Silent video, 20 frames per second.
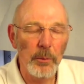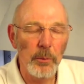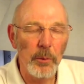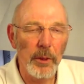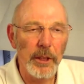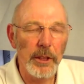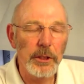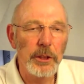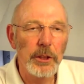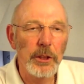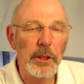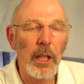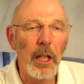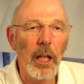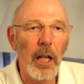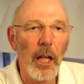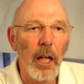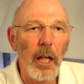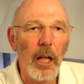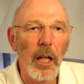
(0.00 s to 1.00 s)
which
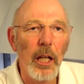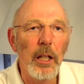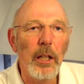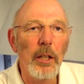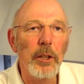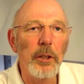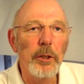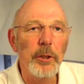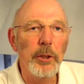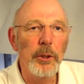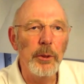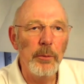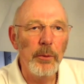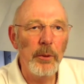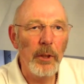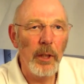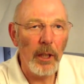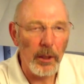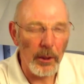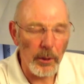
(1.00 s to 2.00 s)
you
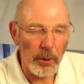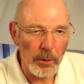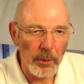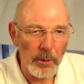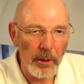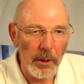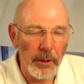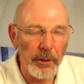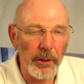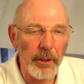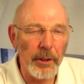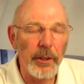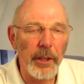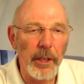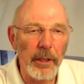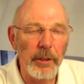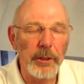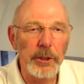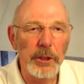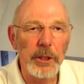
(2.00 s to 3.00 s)
know that
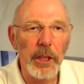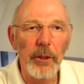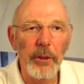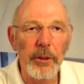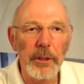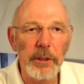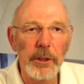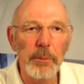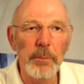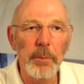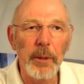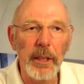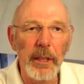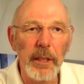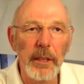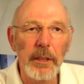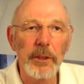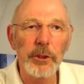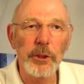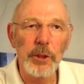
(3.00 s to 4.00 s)
there is going to be
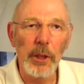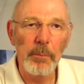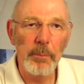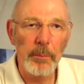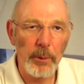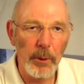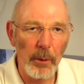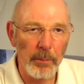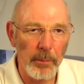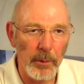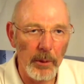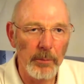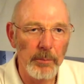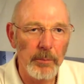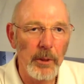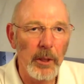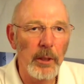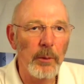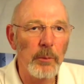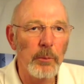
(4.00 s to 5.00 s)
some problem
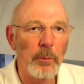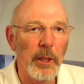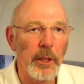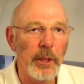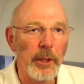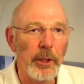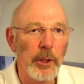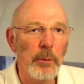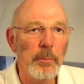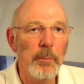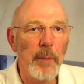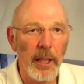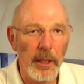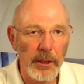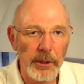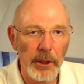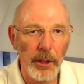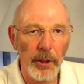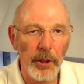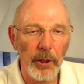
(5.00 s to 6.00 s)
where the
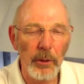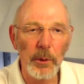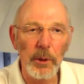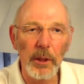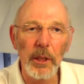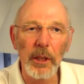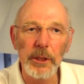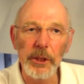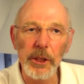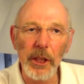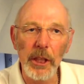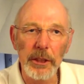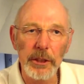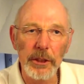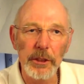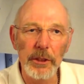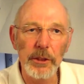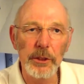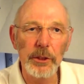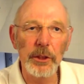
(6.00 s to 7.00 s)
humanitarian
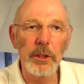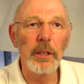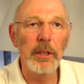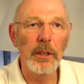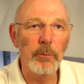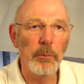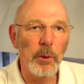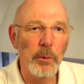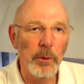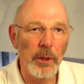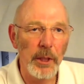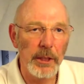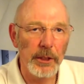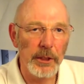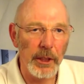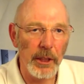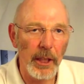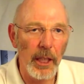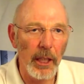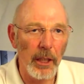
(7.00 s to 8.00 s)
organisations will need to
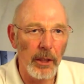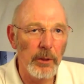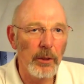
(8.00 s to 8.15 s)
go,